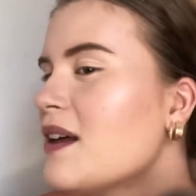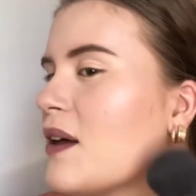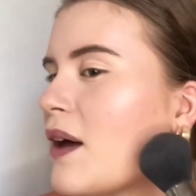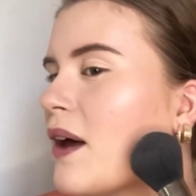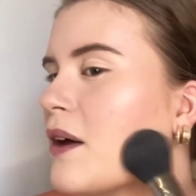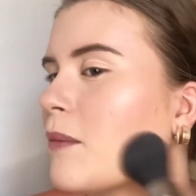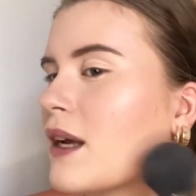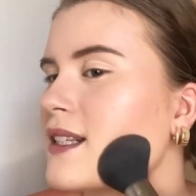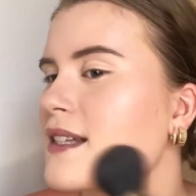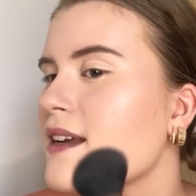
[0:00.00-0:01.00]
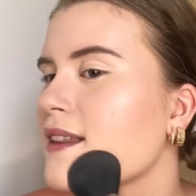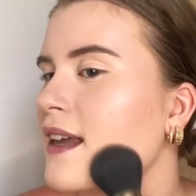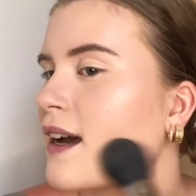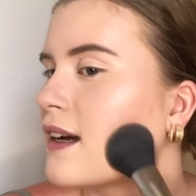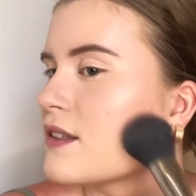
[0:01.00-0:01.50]
I like to take that
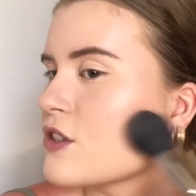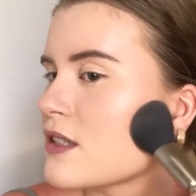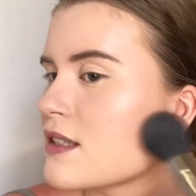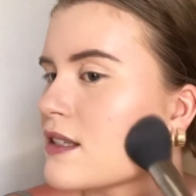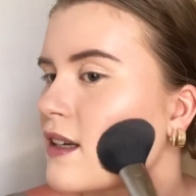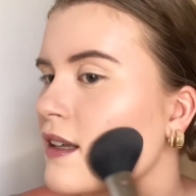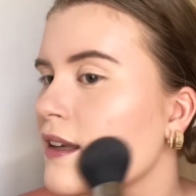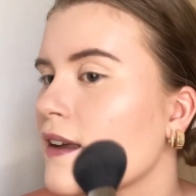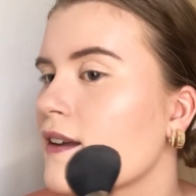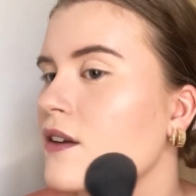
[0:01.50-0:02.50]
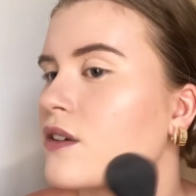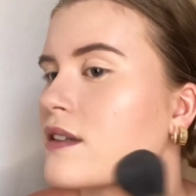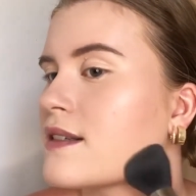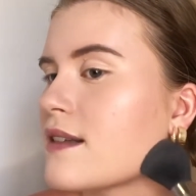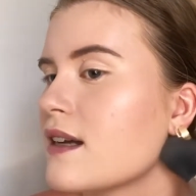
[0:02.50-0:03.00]
just again on the
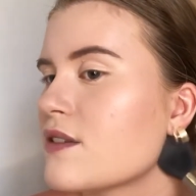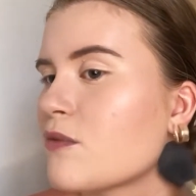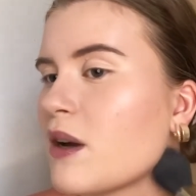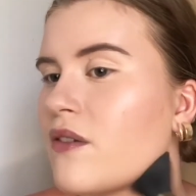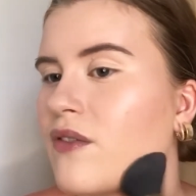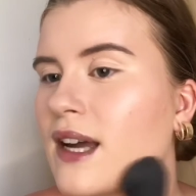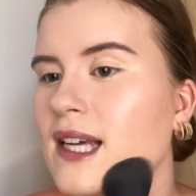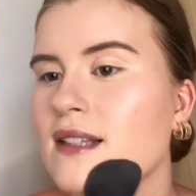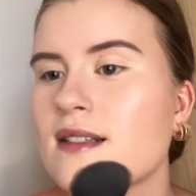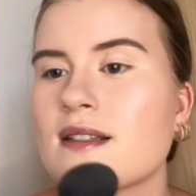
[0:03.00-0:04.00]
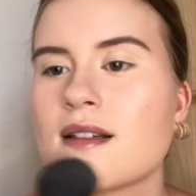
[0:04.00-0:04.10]
sides of my face